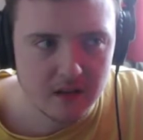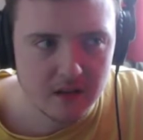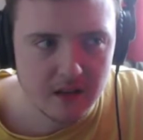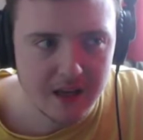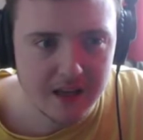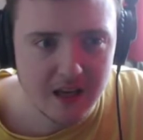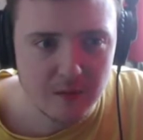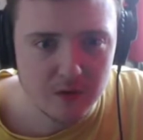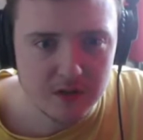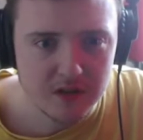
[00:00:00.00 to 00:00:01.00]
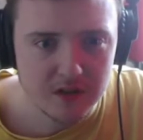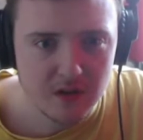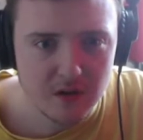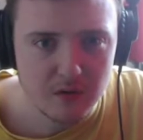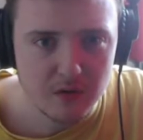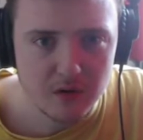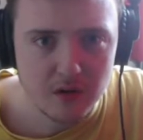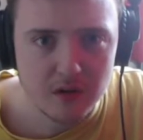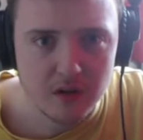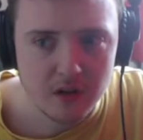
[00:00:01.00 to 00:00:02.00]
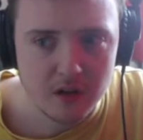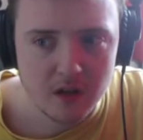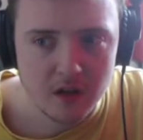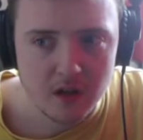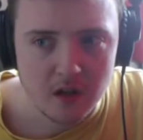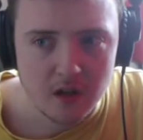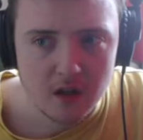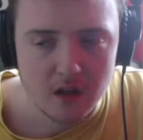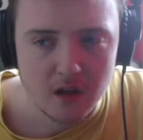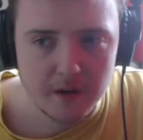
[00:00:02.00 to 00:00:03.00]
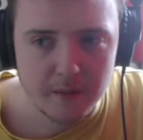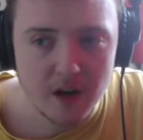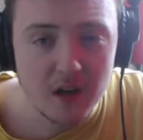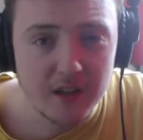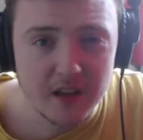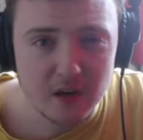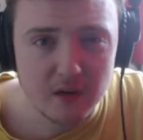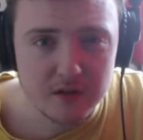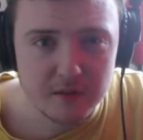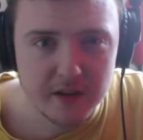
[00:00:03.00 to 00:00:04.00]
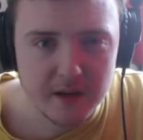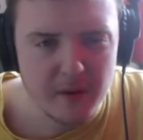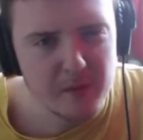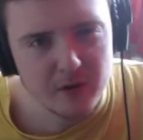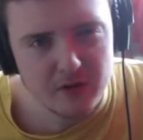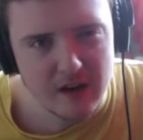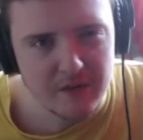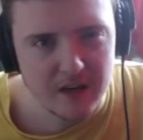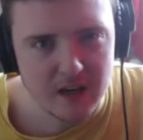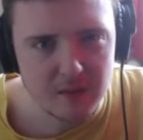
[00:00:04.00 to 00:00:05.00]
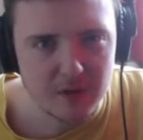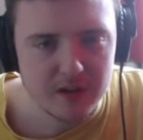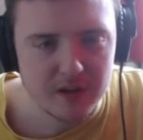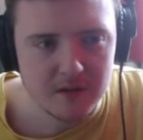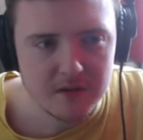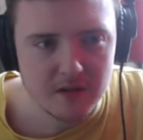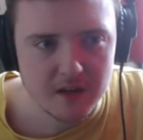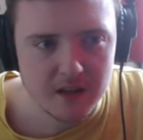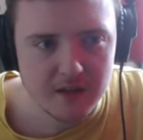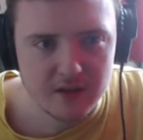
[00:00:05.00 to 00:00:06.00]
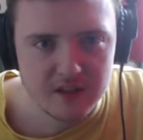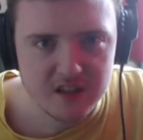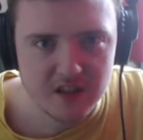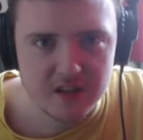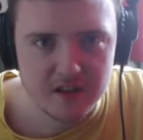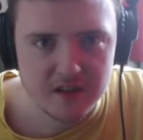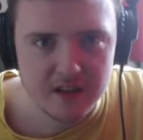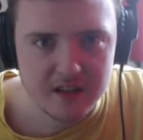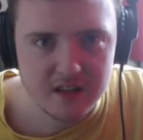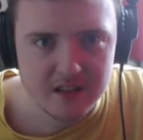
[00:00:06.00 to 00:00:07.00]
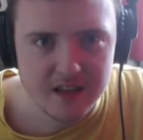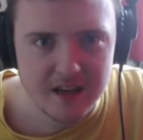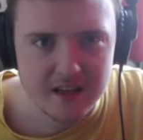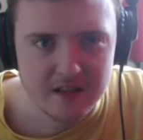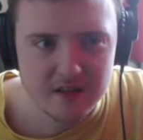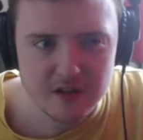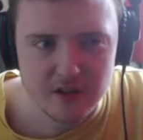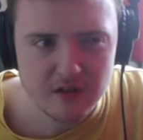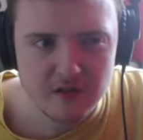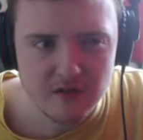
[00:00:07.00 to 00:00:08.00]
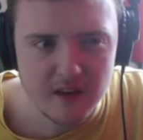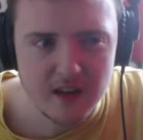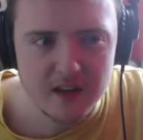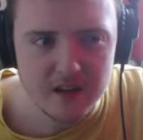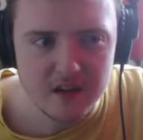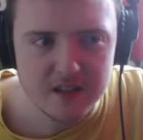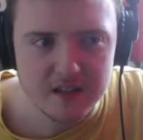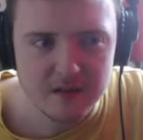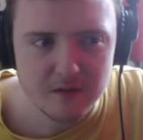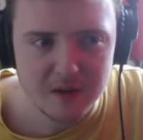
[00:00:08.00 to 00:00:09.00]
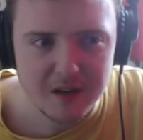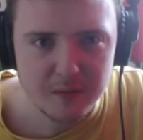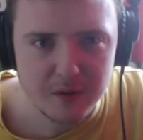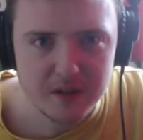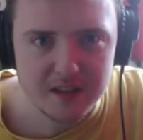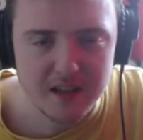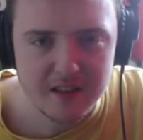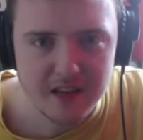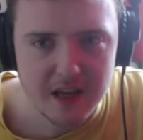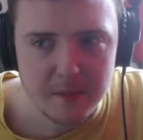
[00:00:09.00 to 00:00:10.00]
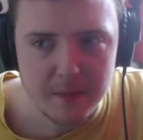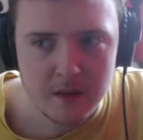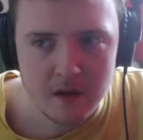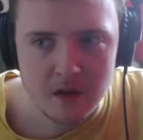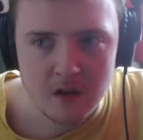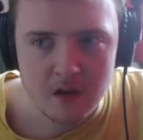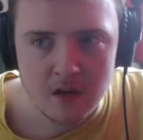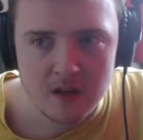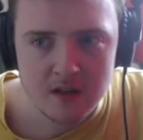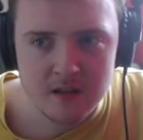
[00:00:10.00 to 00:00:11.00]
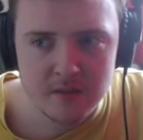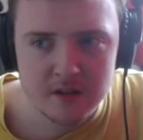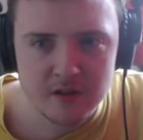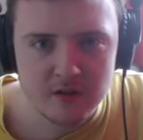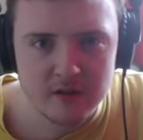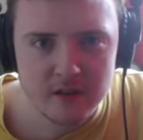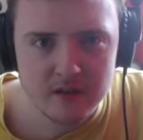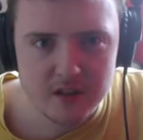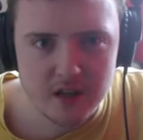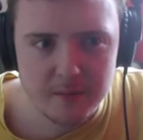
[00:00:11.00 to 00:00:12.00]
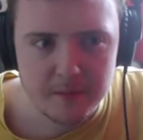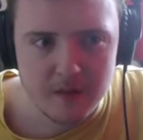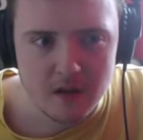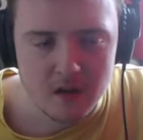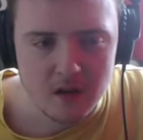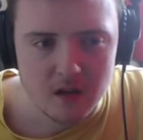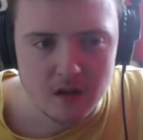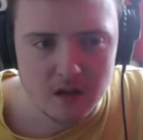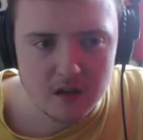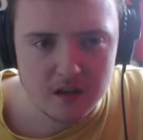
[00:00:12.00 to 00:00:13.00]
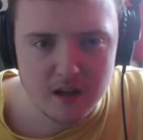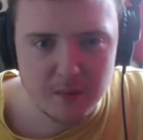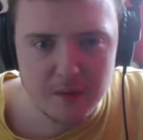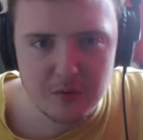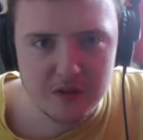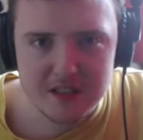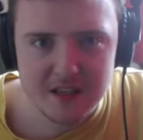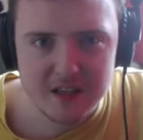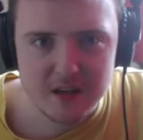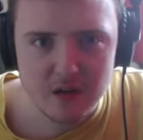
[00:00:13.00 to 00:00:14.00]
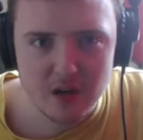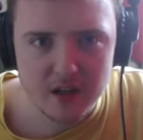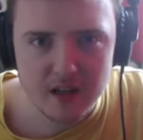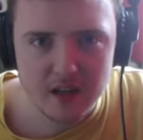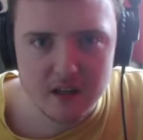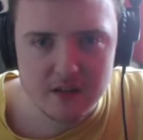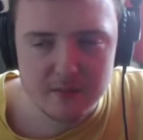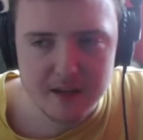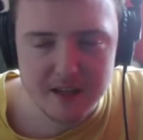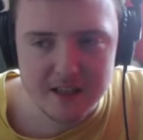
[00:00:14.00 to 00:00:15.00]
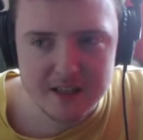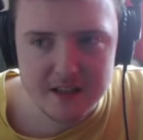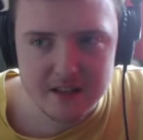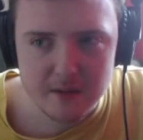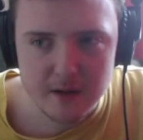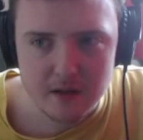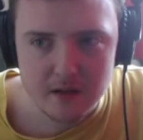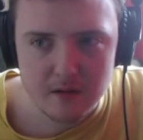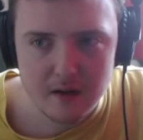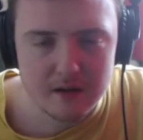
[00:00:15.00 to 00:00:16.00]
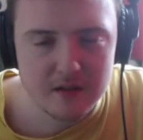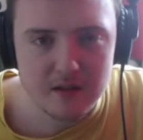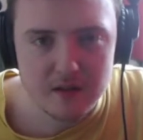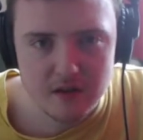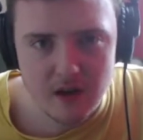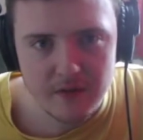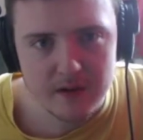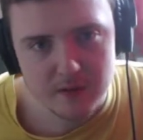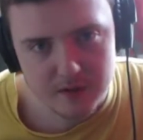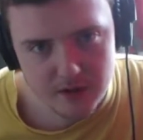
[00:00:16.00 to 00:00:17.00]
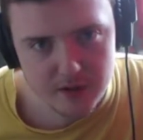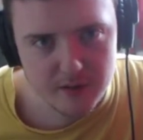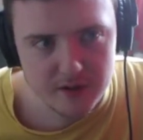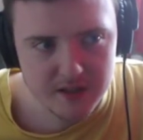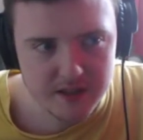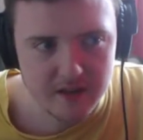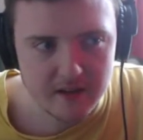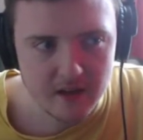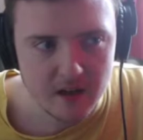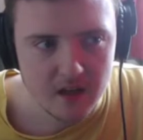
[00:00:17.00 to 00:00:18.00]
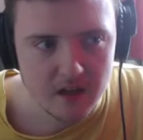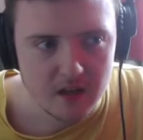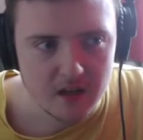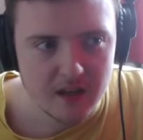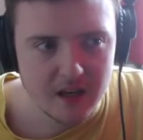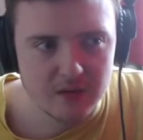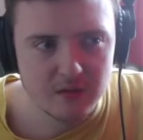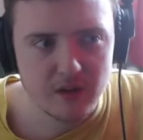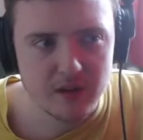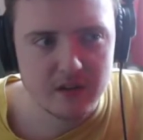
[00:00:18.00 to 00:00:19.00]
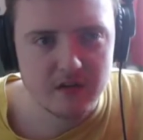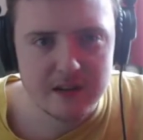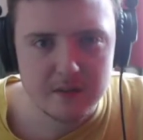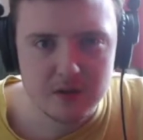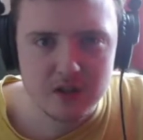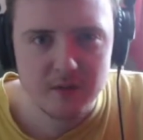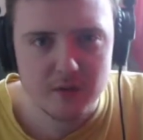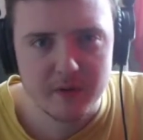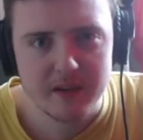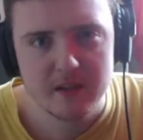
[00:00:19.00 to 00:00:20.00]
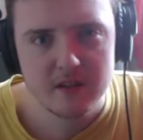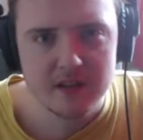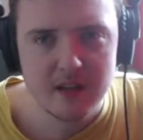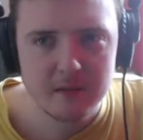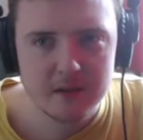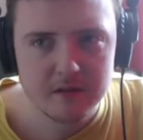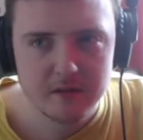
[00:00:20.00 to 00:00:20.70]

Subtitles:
that game was so good. I think it holds up today, maybe not graphically, but in terms of the level design and things like that, it's just a really nice, well put together game. Similar to Ocarina of Time, I don't know how people can say they don't like it. It doesn't make any sense to me. Outside of the graphics, which I do understand, the actual craftsmanship that went into those games